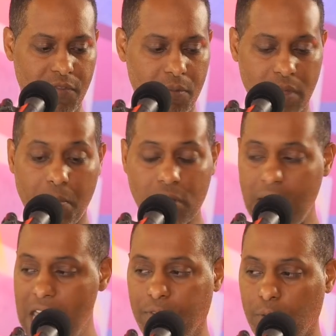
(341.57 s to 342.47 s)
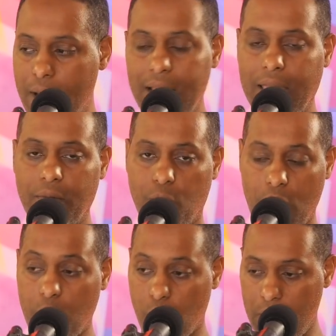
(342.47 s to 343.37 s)
From the most hateful rhetoric,
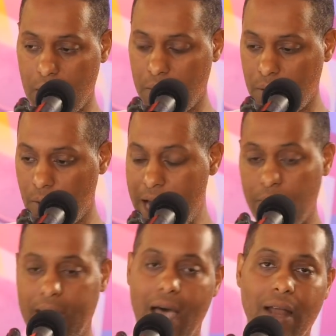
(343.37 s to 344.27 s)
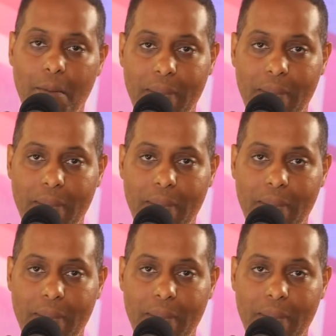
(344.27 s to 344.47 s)
uh, uh, rhetoric out